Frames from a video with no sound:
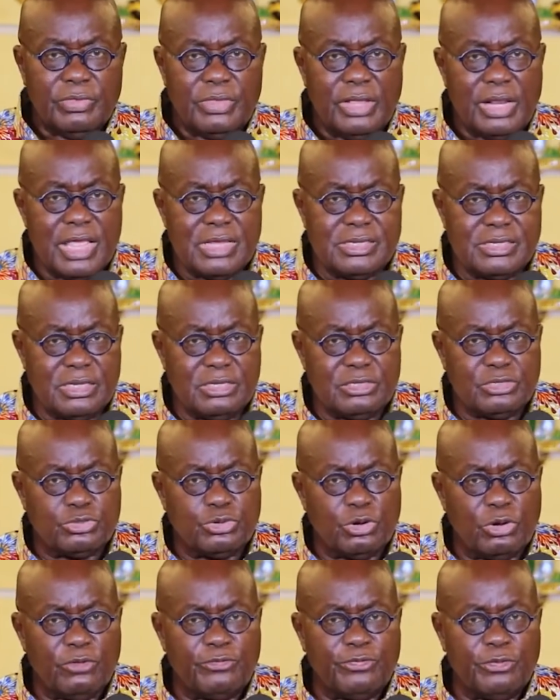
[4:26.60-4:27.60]
The lessons
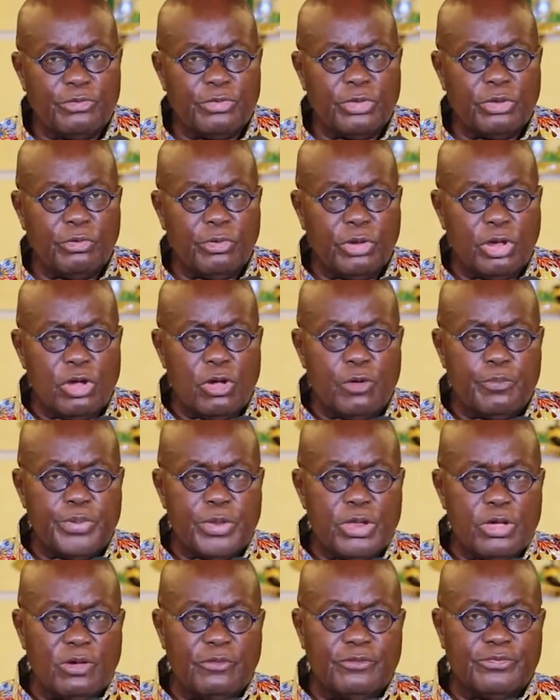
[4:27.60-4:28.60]
drawn from the
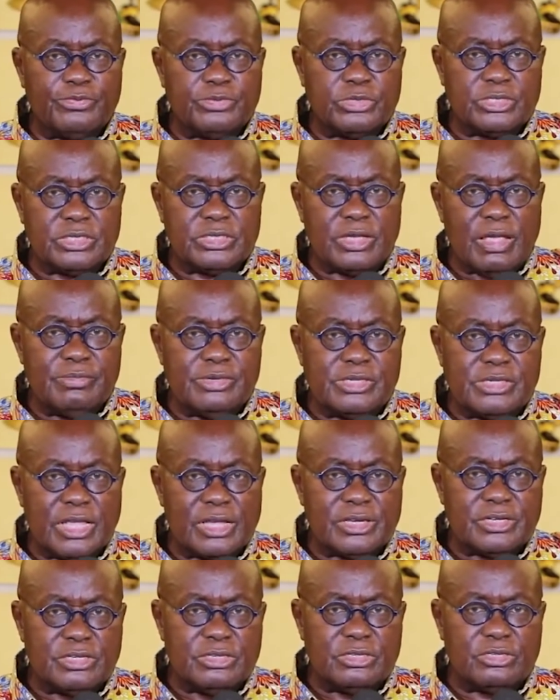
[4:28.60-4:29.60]
reopening of some
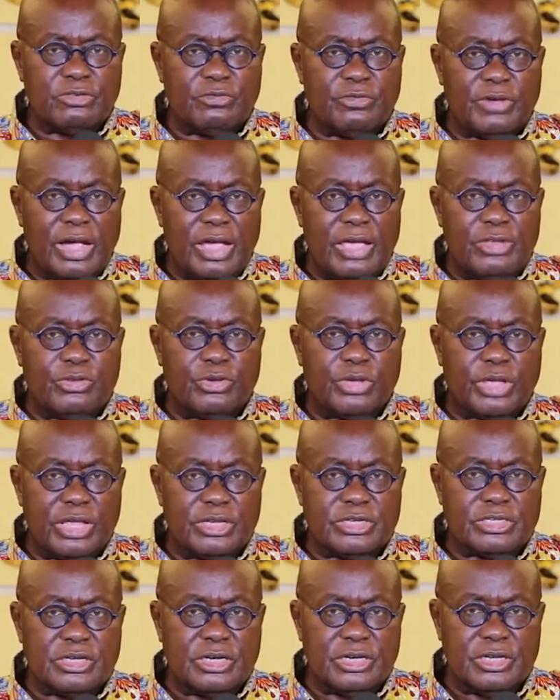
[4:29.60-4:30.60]
sections of our
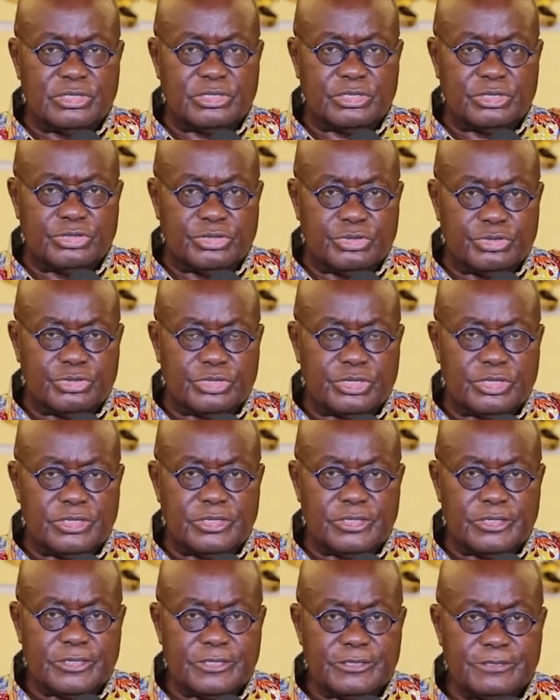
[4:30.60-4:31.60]
educational
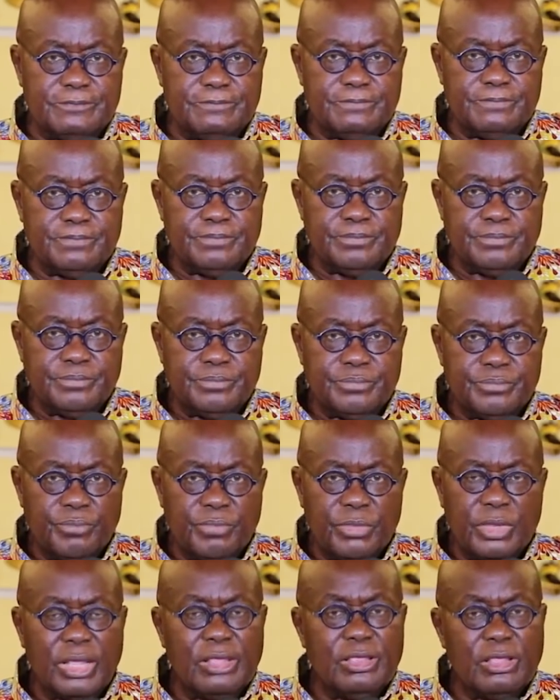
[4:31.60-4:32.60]
institutions
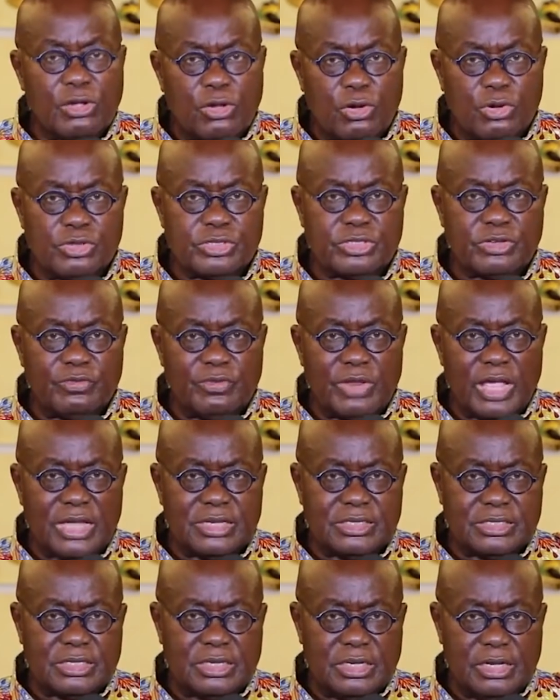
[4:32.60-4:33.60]
in the course of
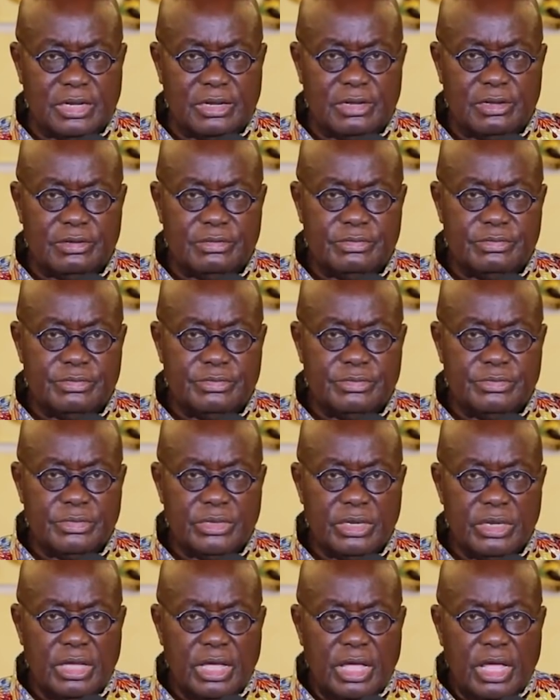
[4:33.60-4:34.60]
last year
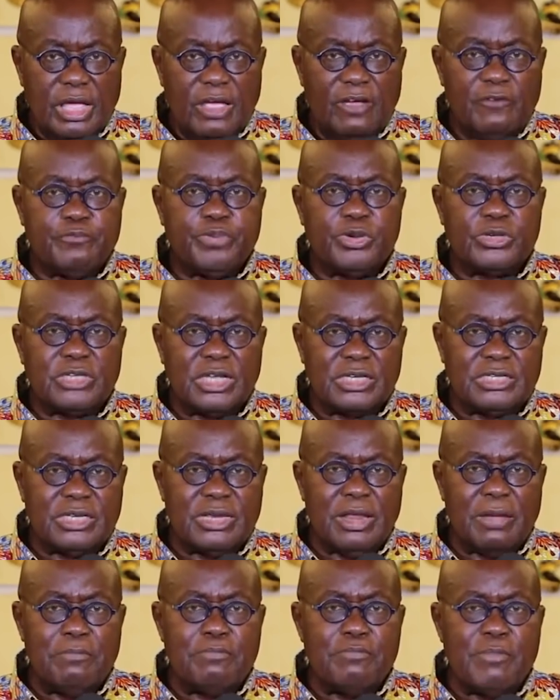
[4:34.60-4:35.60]
have put us
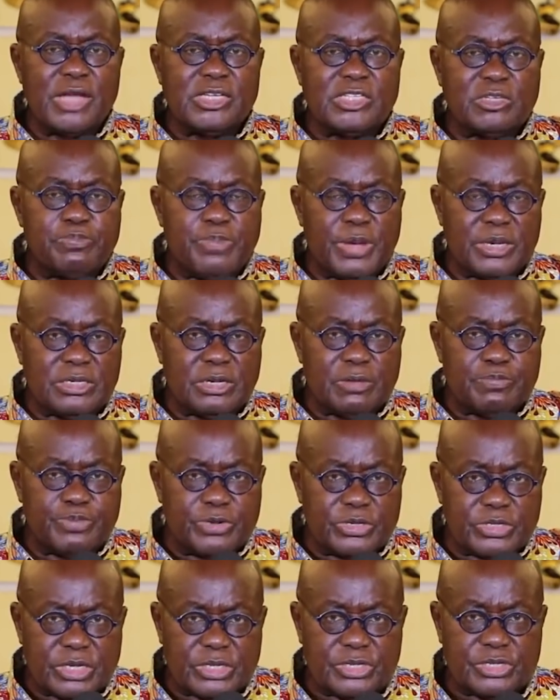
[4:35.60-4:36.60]
in a much better
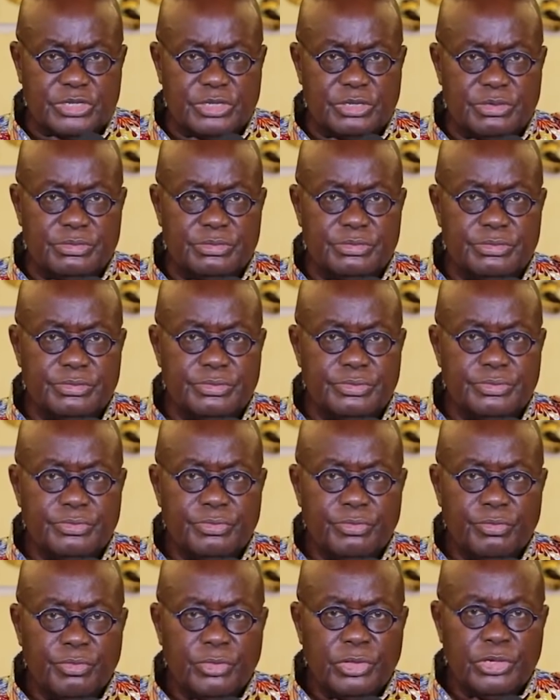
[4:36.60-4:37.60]
position
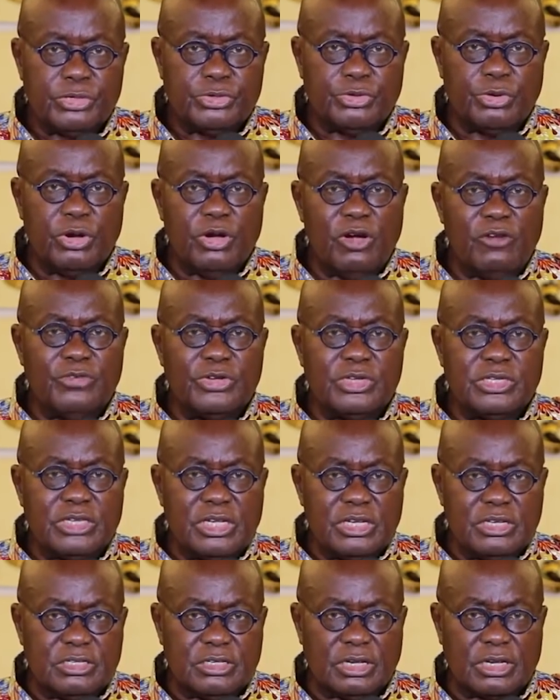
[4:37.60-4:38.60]
to
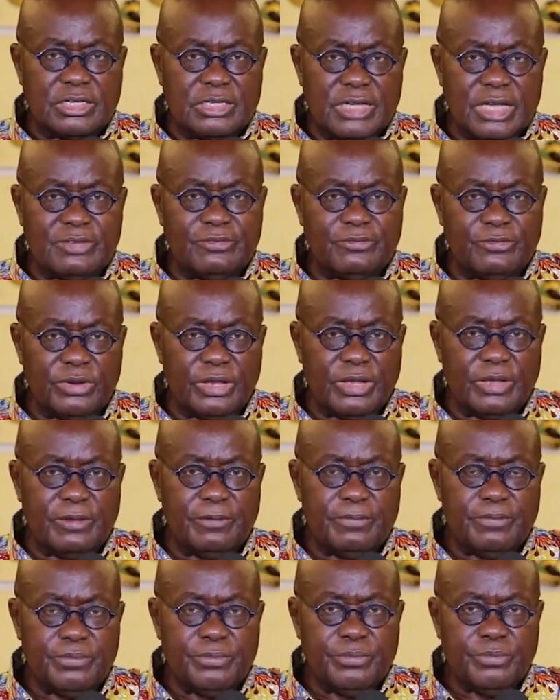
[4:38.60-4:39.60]
oversee successfully
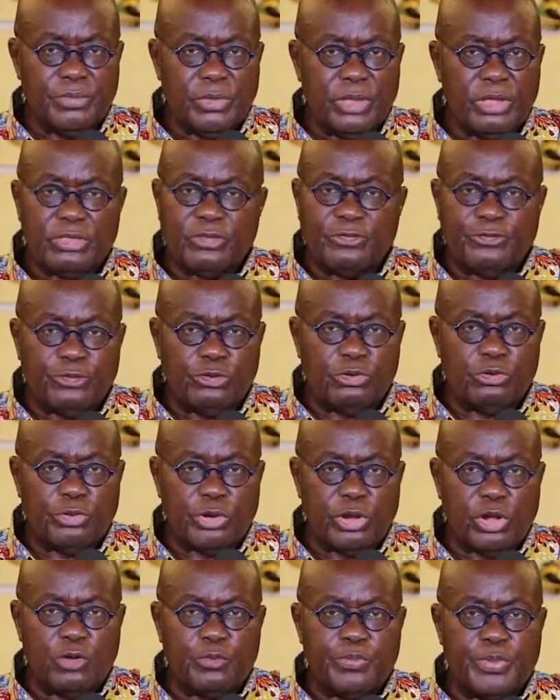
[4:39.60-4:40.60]
the full
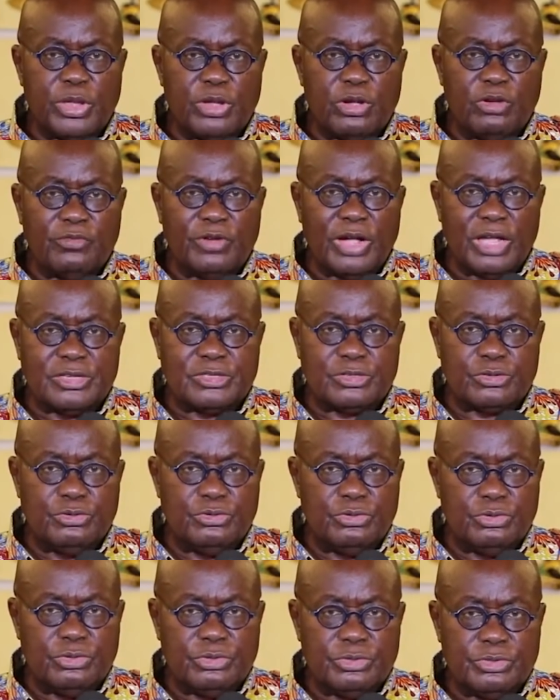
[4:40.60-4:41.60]
reopening of our
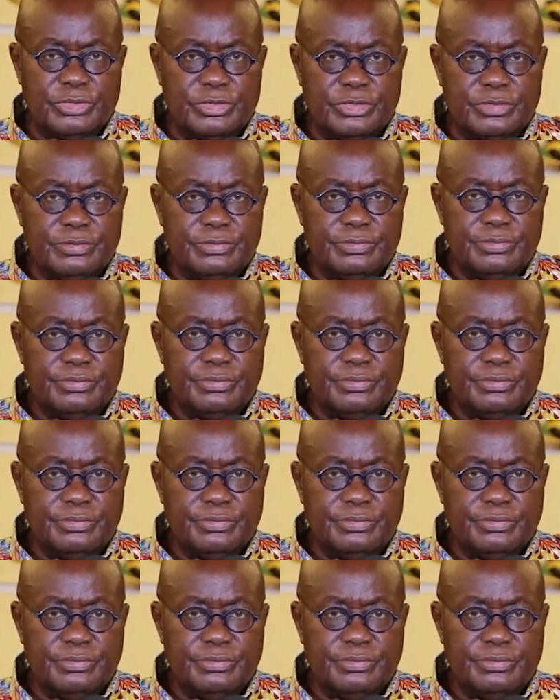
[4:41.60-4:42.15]
schools.